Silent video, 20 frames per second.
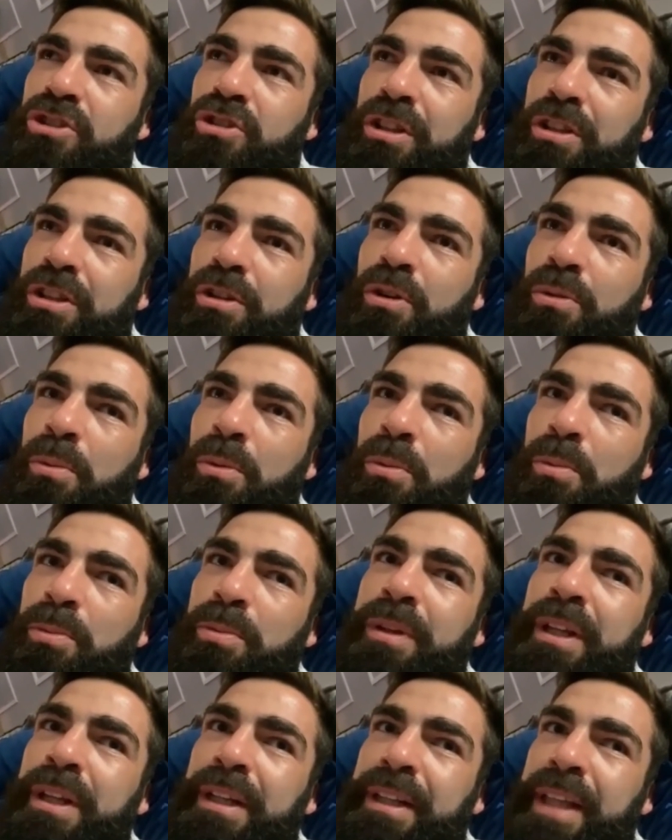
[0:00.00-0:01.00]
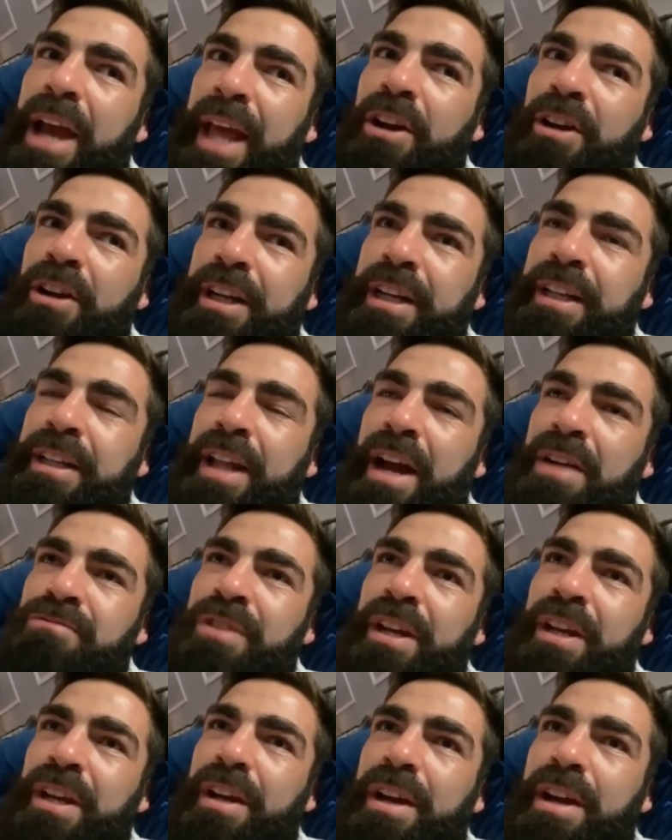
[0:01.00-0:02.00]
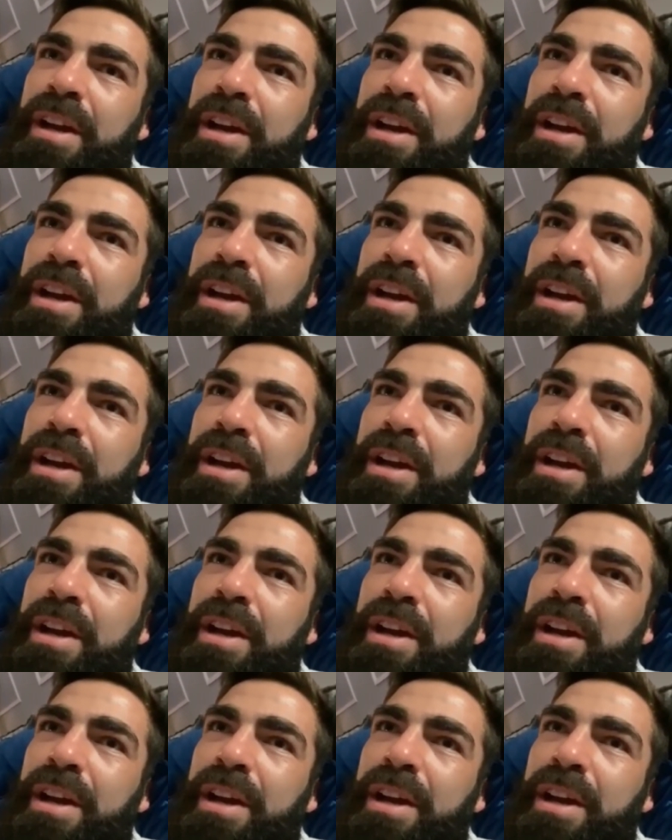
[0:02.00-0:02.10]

like up to the day I get in that ring.